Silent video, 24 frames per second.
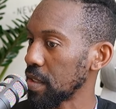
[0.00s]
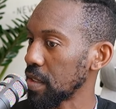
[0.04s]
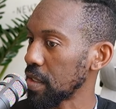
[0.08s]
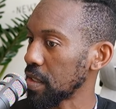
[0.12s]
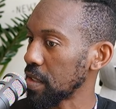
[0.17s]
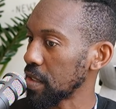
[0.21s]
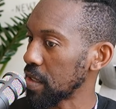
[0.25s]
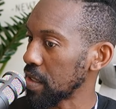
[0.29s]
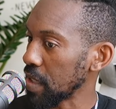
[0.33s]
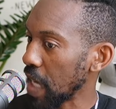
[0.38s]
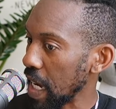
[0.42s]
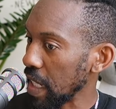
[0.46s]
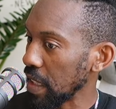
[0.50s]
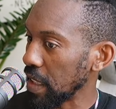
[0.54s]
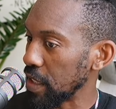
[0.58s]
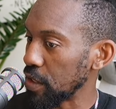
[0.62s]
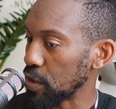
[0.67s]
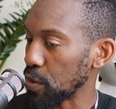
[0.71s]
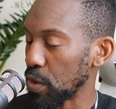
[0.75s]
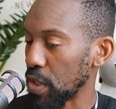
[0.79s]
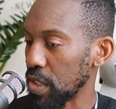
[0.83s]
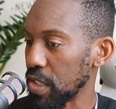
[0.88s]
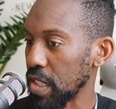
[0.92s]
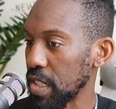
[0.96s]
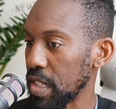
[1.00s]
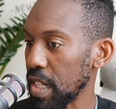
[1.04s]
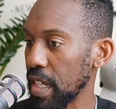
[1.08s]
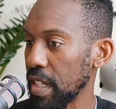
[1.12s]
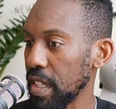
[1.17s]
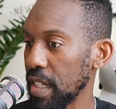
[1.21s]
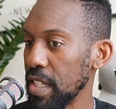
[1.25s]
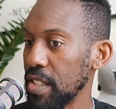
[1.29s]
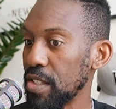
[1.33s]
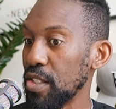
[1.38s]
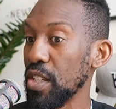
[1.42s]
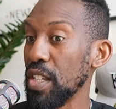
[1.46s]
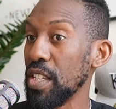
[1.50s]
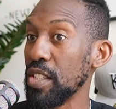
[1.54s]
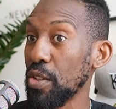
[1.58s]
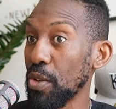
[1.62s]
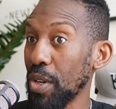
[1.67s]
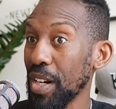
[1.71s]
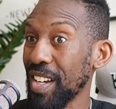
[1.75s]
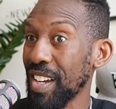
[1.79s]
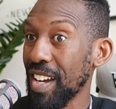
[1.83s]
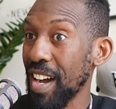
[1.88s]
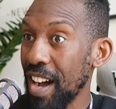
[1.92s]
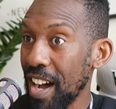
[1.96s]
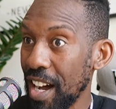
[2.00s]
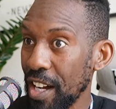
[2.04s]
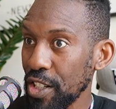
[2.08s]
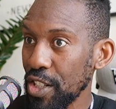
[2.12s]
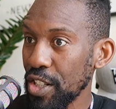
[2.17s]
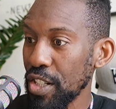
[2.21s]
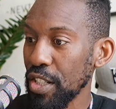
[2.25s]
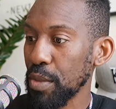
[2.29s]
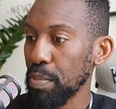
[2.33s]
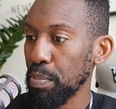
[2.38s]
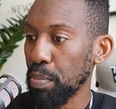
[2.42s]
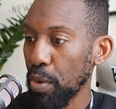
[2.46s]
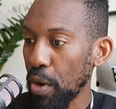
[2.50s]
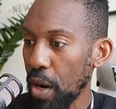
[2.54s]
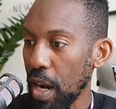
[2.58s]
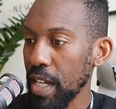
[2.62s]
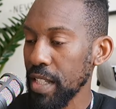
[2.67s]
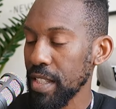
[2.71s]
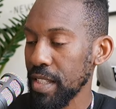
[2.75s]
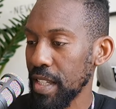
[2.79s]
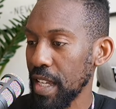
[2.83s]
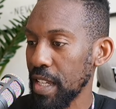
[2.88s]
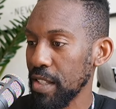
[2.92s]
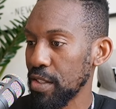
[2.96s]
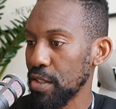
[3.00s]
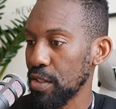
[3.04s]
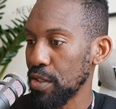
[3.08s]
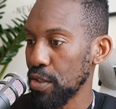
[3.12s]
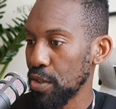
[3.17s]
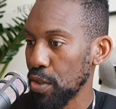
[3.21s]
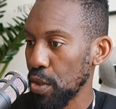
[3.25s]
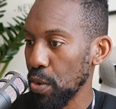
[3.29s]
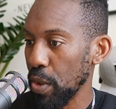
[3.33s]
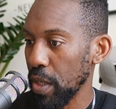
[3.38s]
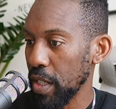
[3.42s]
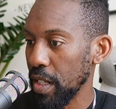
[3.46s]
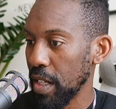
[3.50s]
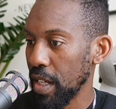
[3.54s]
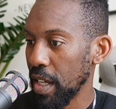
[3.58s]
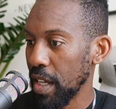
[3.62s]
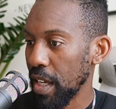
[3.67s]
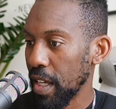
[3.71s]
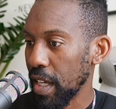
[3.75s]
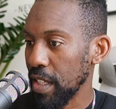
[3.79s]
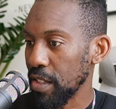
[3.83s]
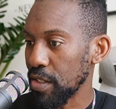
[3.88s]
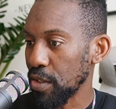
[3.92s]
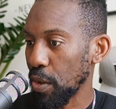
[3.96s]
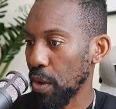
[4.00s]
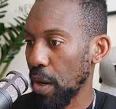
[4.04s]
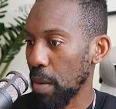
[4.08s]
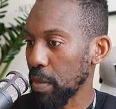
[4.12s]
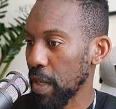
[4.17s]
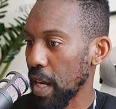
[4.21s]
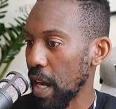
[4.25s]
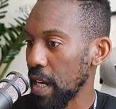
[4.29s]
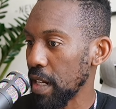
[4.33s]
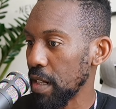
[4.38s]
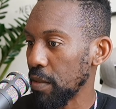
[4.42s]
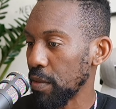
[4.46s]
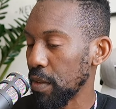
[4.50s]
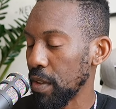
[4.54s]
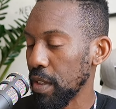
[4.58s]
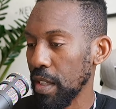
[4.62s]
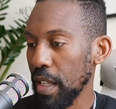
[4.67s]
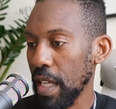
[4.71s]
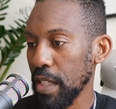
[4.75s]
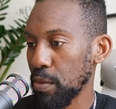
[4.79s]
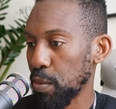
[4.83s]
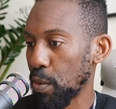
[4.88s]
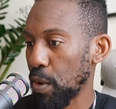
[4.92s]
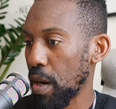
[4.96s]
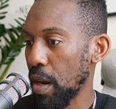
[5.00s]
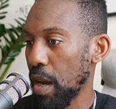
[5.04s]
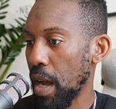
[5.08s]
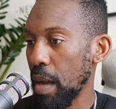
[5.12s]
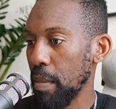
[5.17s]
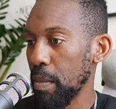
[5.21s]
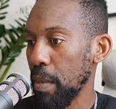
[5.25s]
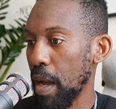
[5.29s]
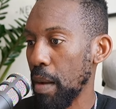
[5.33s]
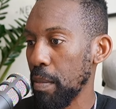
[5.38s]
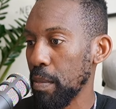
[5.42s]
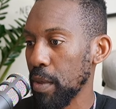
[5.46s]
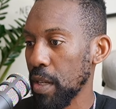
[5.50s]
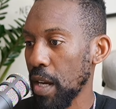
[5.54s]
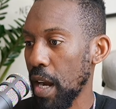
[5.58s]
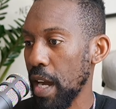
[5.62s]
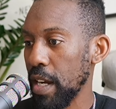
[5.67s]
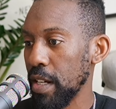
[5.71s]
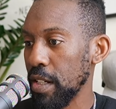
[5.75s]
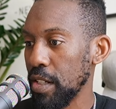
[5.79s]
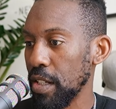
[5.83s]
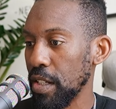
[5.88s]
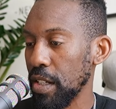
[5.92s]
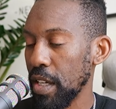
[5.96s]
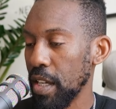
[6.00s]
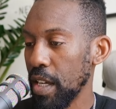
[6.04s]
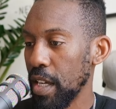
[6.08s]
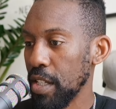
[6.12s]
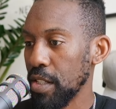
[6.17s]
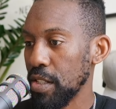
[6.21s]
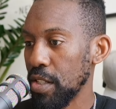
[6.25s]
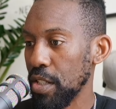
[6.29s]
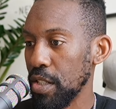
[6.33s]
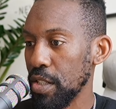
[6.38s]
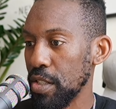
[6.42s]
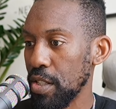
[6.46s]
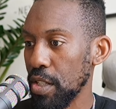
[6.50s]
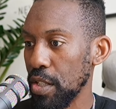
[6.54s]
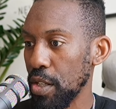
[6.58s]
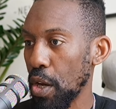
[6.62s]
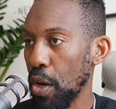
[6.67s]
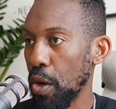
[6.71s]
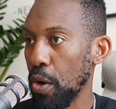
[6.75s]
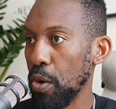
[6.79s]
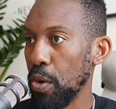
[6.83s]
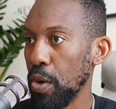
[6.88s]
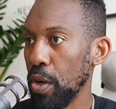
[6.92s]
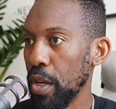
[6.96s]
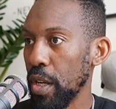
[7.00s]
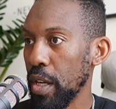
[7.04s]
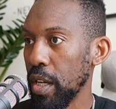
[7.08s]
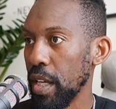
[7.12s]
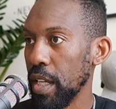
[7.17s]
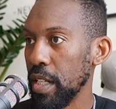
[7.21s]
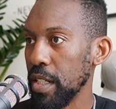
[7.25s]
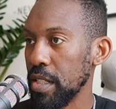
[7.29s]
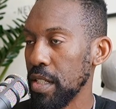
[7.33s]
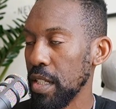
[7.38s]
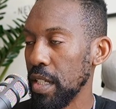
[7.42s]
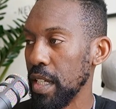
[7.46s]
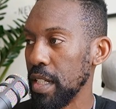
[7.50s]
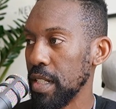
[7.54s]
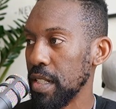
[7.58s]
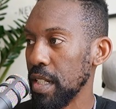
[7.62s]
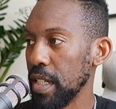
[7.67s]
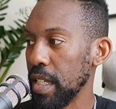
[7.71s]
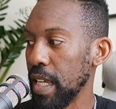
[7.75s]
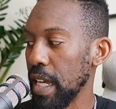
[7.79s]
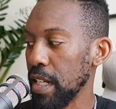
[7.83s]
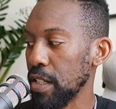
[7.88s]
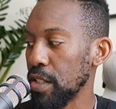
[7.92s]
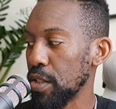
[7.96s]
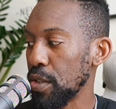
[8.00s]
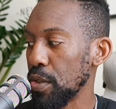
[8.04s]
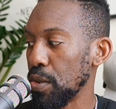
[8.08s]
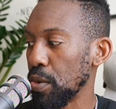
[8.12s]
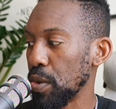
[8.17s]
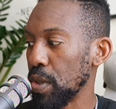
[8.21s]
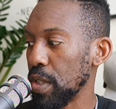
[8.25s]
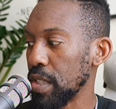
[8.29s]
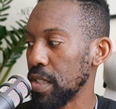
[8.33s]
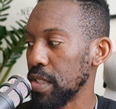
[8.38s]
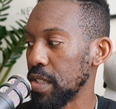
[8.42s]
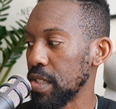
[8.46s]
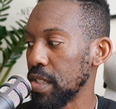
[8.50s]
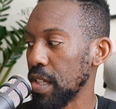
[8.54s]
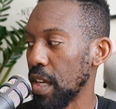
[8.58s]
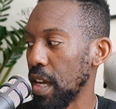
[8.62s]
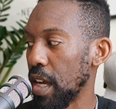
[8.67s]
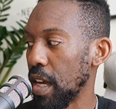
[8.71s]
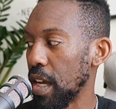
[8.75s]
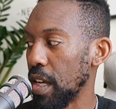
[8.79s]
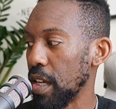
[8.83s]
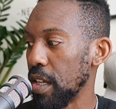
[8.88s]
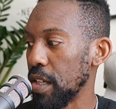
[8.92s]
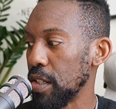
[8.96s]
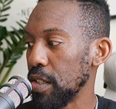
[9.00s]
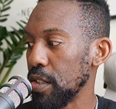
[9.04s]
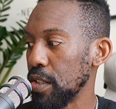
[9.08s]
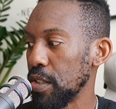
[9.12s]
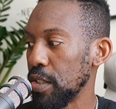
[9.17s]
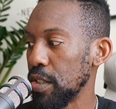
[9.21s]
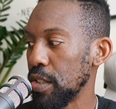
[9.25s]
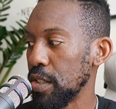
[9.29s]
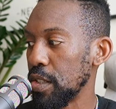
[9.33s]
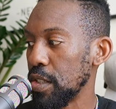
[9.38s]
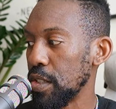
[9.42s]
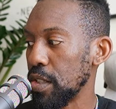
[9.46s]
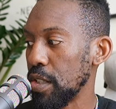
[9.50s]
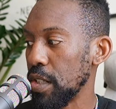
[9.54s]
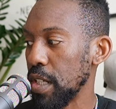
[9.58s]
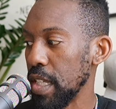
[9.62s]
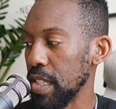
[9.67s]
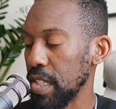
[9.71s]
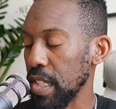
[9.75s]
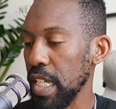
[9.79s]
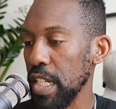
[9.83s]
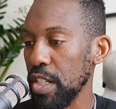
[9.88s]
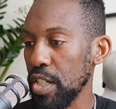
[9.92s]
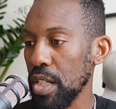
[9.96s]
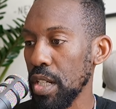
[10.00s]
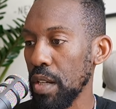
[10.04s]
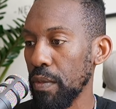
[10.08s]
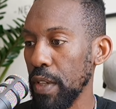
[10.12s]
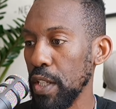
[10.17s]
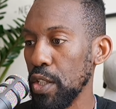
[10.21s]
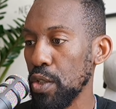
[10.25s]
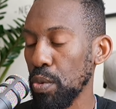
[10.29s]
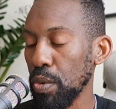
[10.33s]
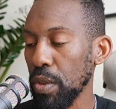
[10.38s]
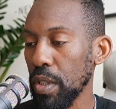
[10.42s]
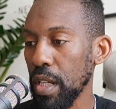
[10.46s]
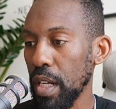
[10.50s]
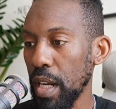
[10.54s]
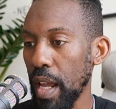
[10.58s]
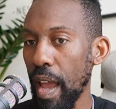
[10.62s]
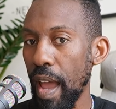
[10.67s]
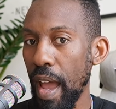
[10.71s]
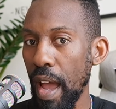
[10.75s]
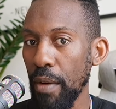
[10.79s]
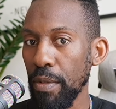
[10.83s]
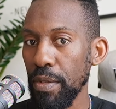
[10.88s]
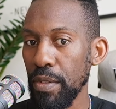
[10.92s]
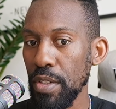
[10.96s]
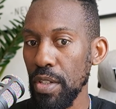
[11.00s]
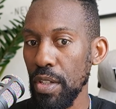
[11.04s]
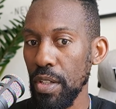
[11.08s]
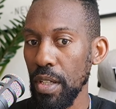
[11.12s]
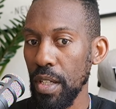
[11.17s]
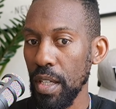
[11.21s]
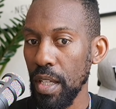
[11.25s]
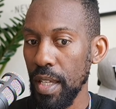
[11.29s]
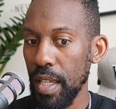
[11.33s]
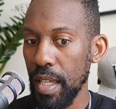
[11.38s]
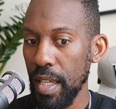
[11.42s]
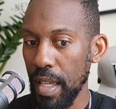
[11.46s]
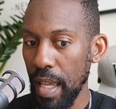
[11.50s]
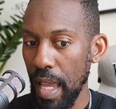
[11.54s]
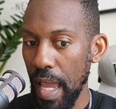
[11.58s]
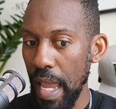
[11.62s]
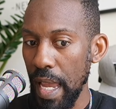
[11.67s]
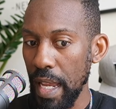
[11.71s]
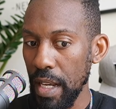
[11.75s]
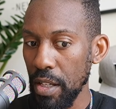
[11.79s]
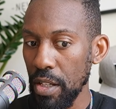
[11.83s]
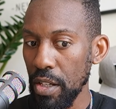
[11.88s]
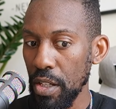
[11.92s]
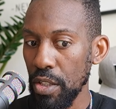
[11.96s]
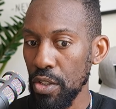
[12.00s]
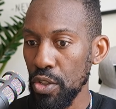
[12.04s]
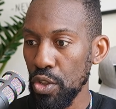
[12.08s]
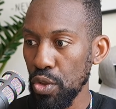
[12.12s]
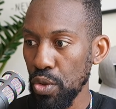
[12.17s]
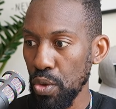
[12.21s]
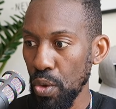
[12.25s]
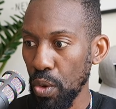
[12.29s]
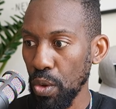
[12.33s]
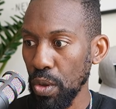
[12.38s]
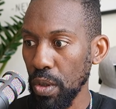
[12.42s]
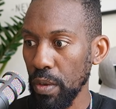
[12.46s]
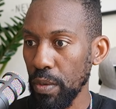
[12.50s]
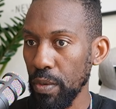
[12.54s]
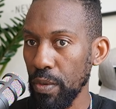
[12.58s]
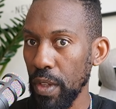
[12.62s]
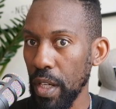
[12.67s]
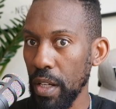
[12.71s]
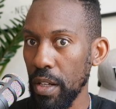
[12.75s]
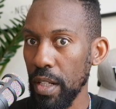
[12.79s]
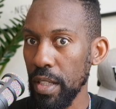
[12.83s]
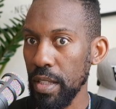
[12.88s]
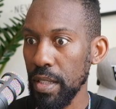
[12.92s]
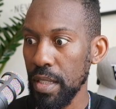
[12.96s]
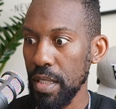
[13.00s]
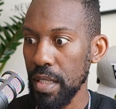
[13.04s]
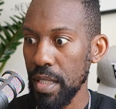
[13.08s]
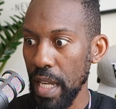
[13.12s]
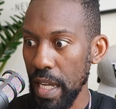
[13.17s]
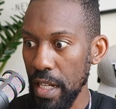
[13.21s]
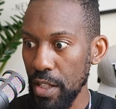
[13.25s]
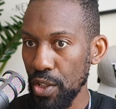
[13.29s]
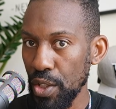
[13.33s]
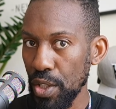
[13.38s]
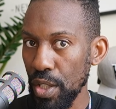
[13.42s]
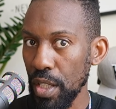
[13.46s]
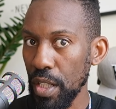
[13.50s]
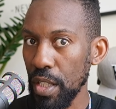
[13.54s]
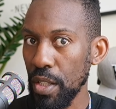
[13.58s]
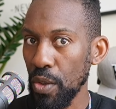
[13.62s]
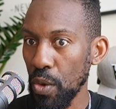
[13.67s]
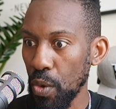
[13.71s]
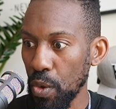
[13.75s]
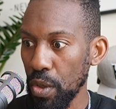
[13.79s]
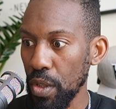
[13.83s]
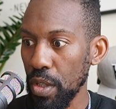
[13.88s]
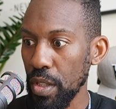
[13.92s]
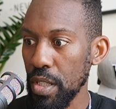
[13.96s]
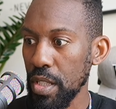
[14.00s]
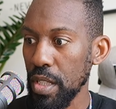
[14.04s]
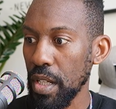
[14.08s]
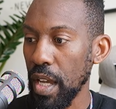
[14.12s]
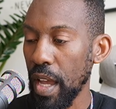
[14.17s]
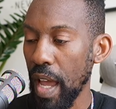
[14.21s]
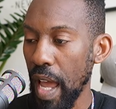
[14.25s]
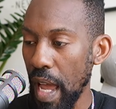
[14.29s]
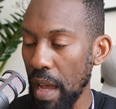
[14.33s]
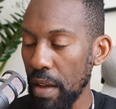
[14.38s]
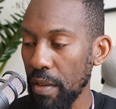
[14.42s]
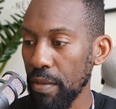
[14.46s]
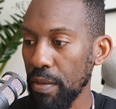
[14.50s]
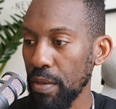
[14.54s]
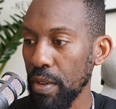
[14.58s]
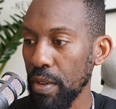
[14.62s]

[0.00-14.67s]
silence or does it take is, is there a conscious process to it and so i'm kind of that's where i'm i'm kind of to to know and to, and to get to is uh, is each individual going to have to gain control of their attention in order to have